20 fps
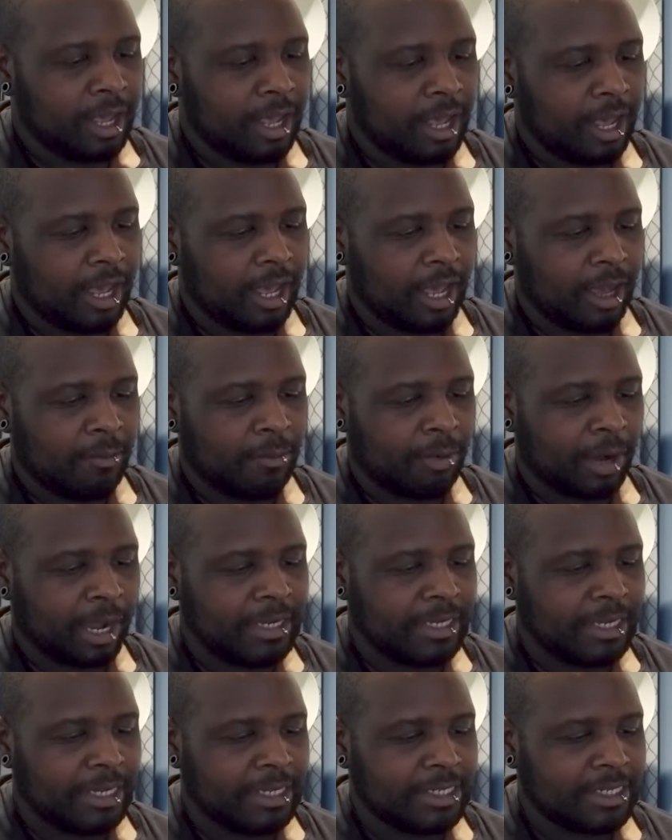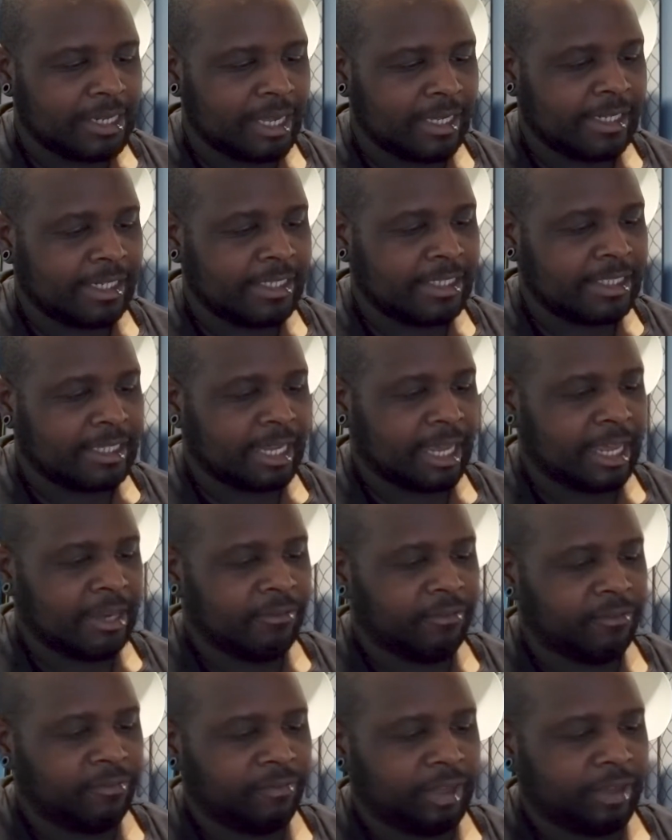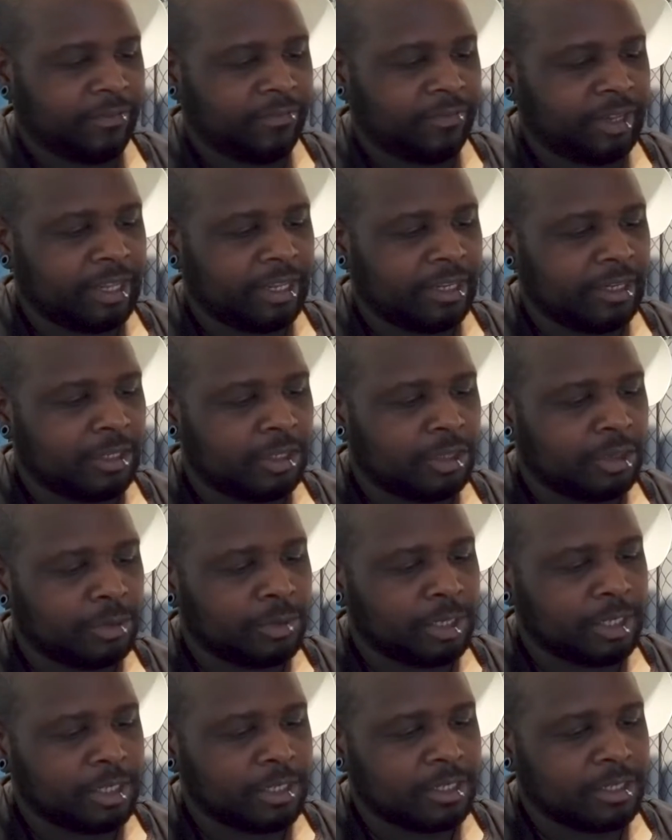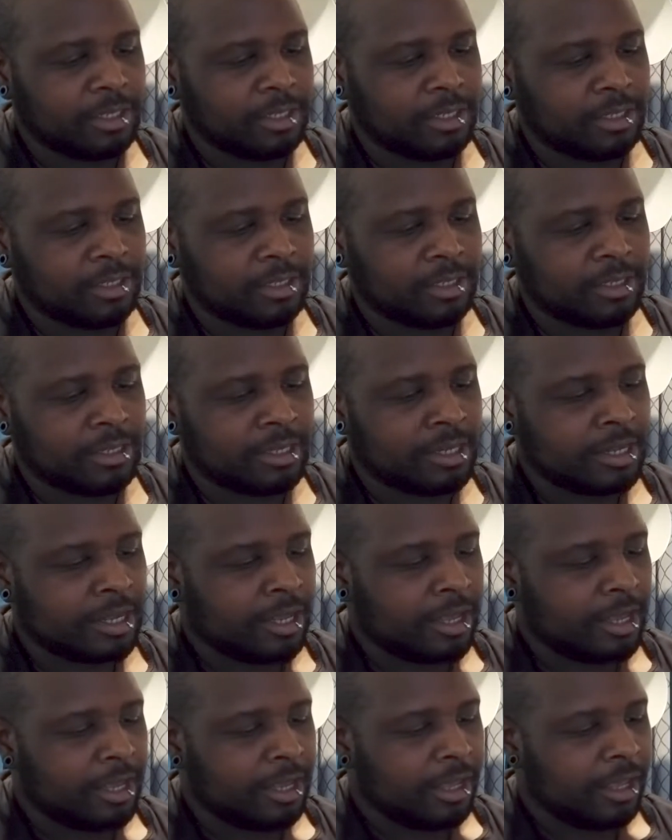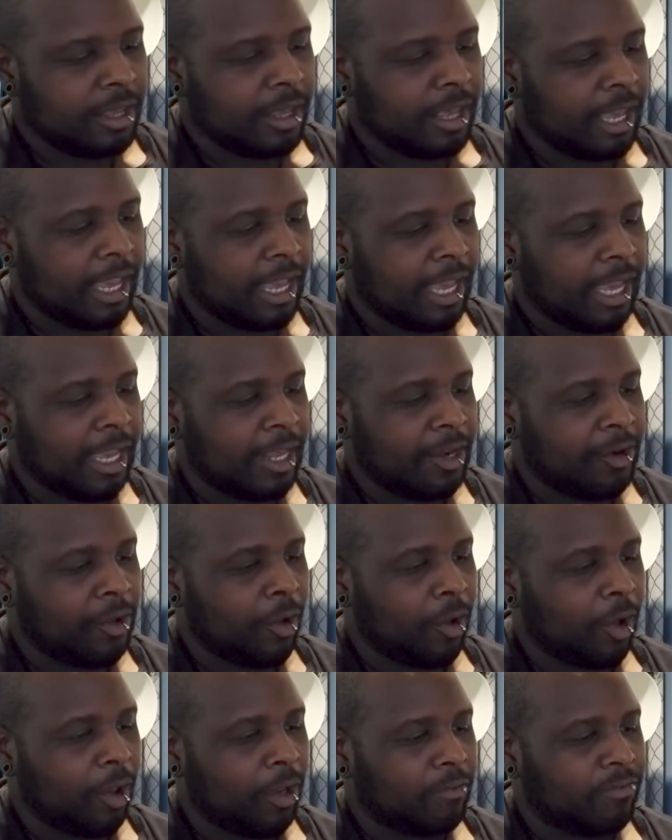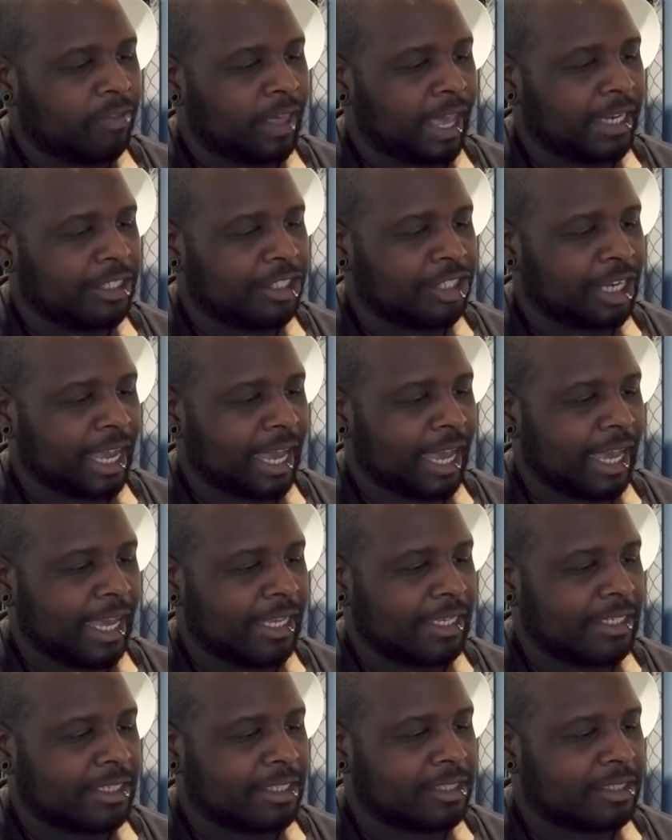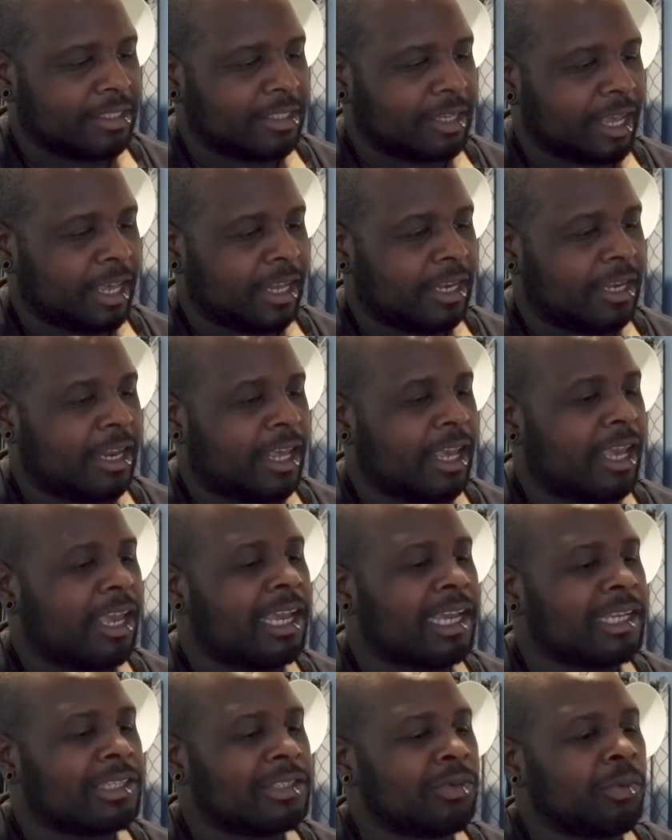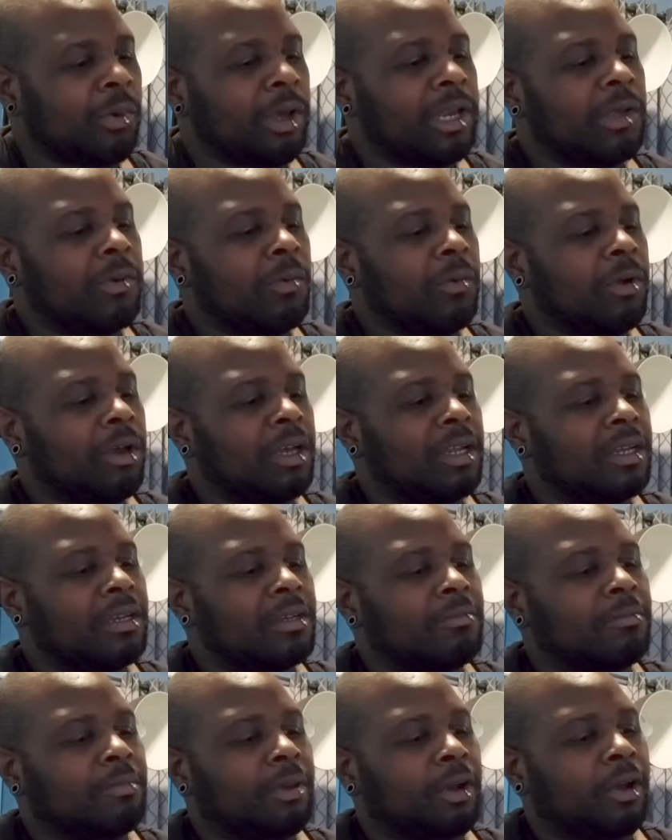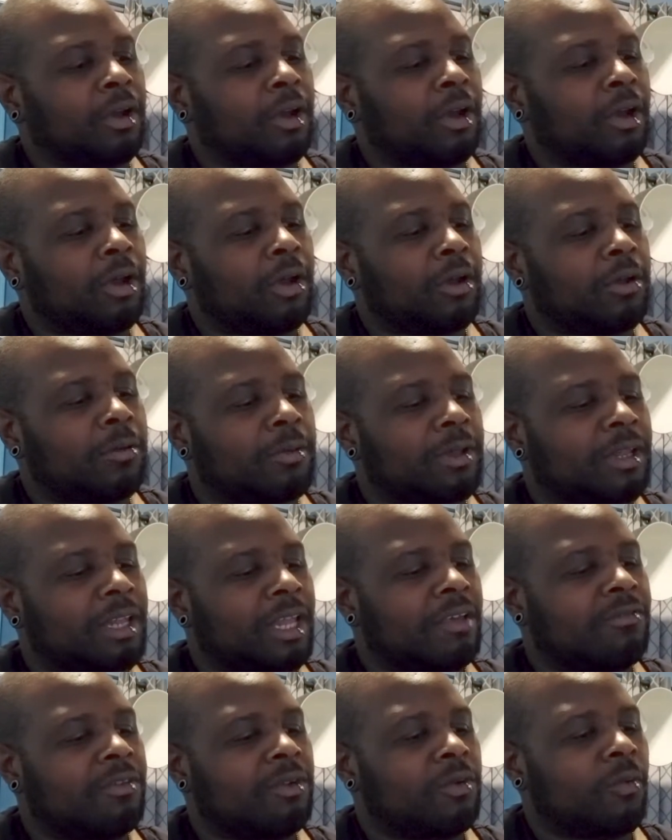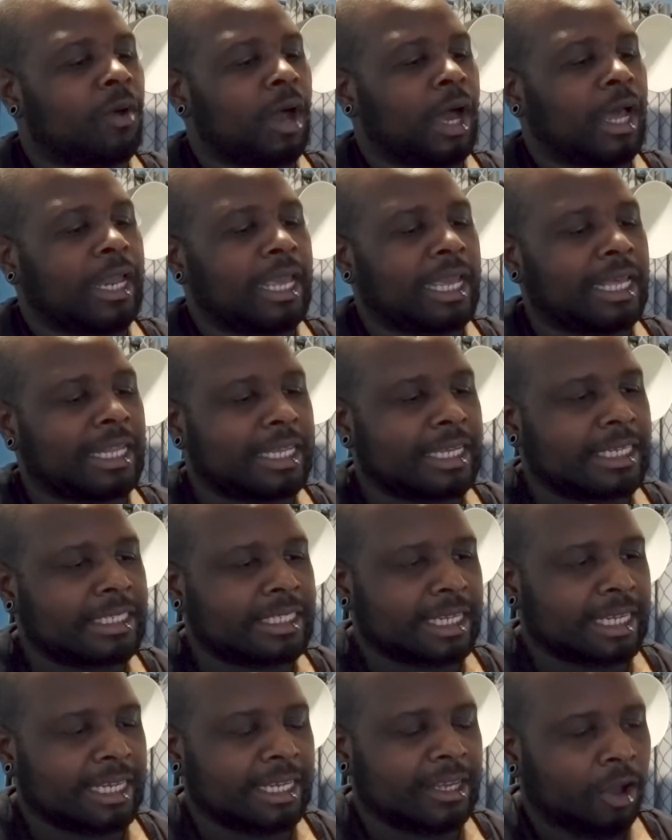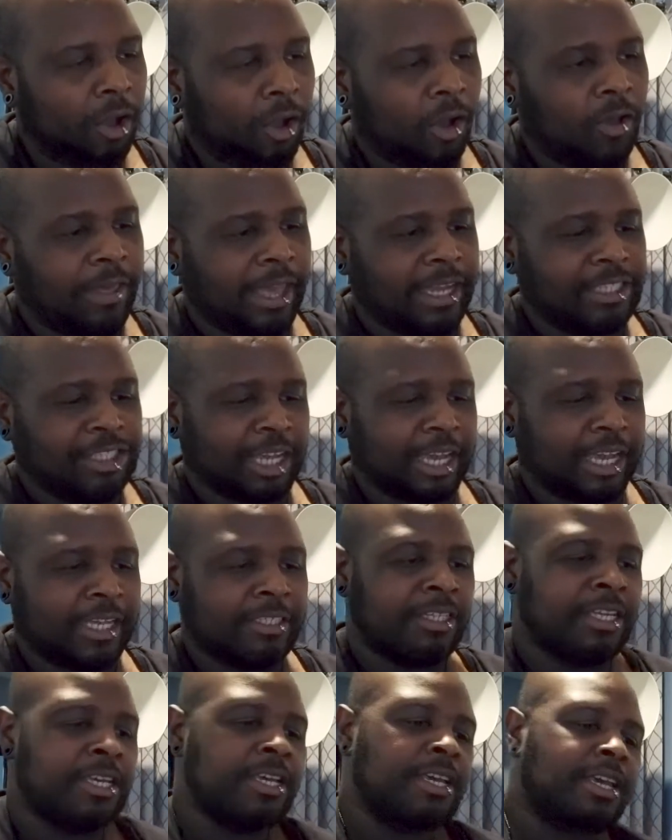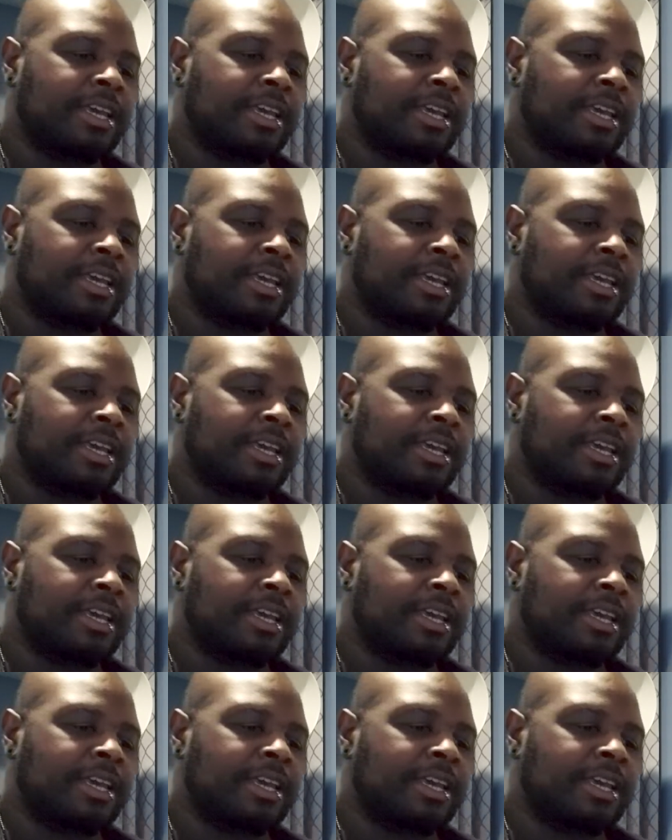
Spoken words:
Brightness says it's 1050 lumens and all of that jazz. An A21 bulb, 11 watt LED, all that jazz.